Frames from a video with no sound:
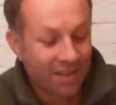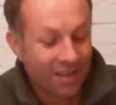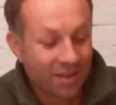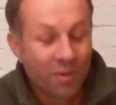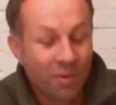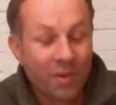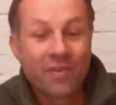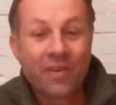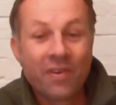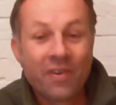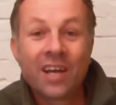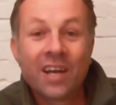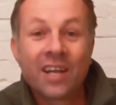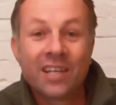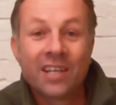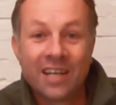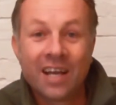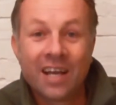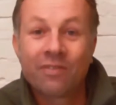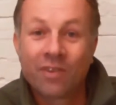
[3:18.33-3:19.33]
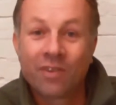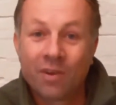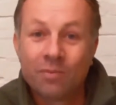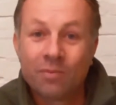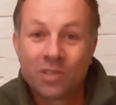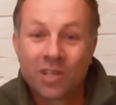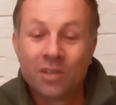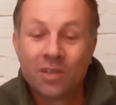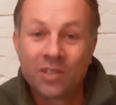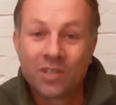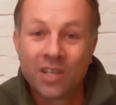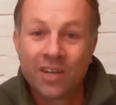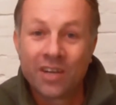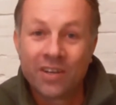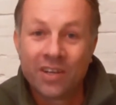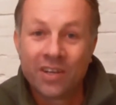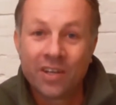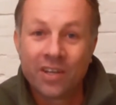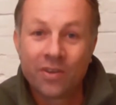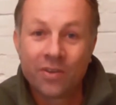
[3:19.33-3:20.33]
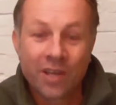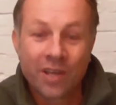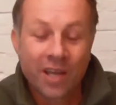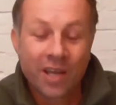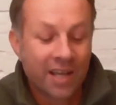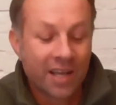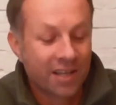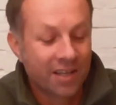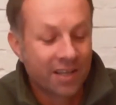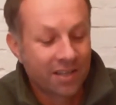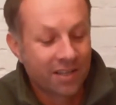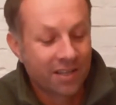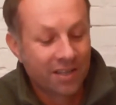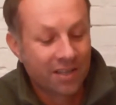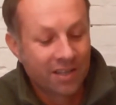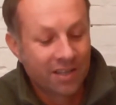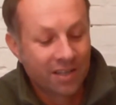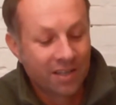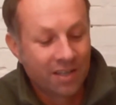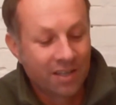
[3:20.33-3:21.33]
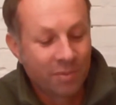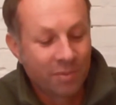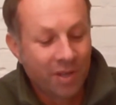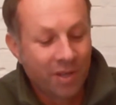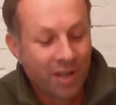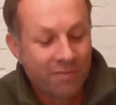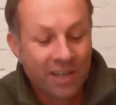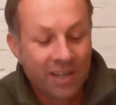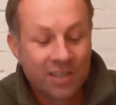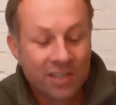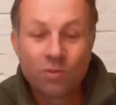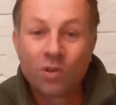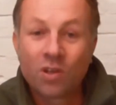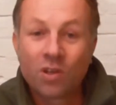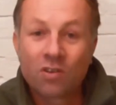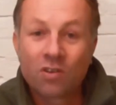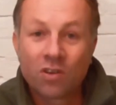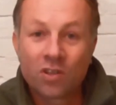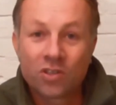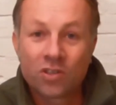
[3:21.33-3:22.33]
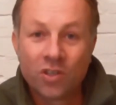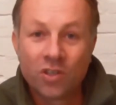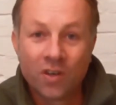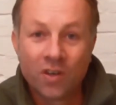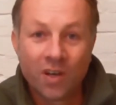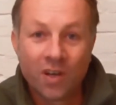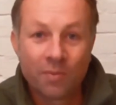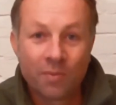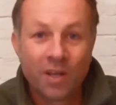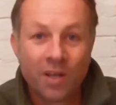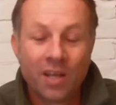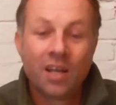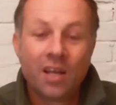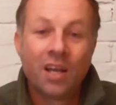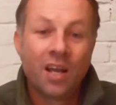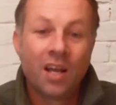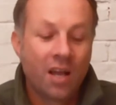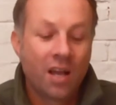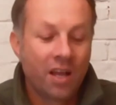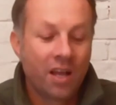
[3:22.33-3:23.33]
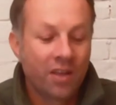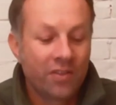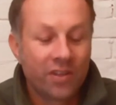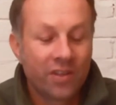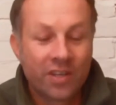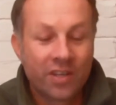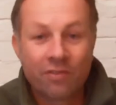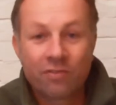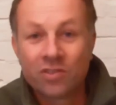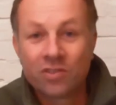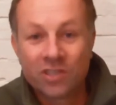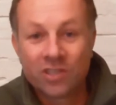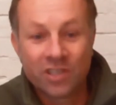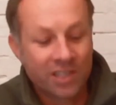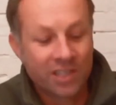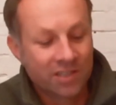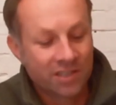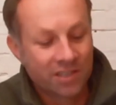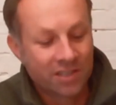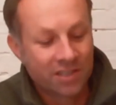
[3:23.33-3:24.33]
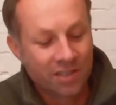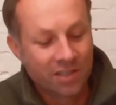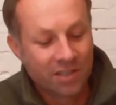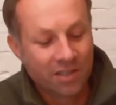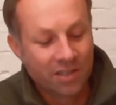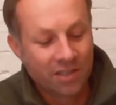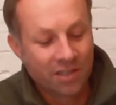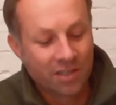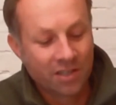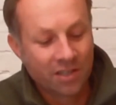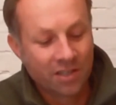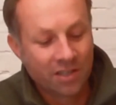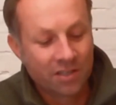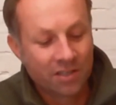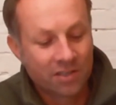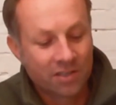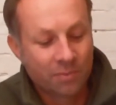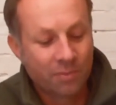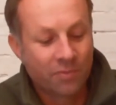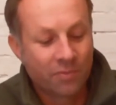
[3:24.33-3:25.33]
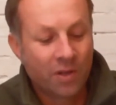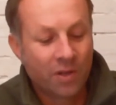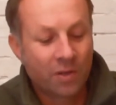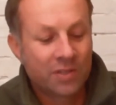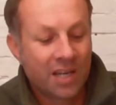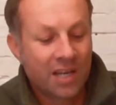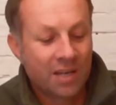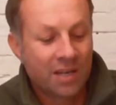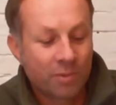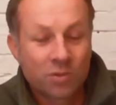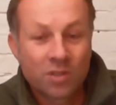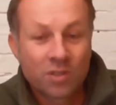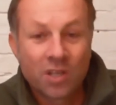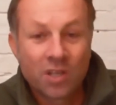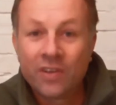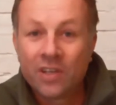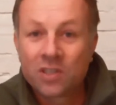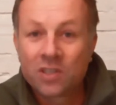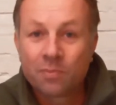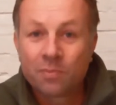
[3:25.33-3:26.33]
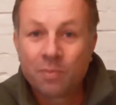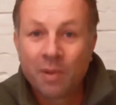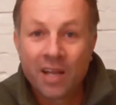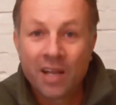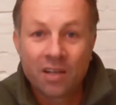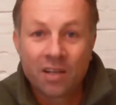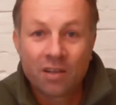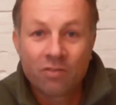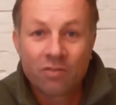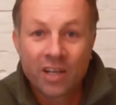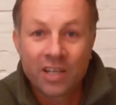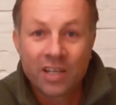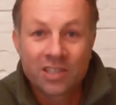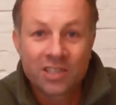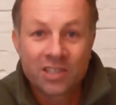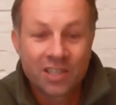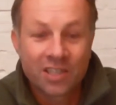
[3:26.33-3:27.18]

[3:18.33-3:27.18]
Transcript: We're very lucky to have common toads here in the UK, but they range all across Europe. The difference is, some of those animals live in Spain and Greece.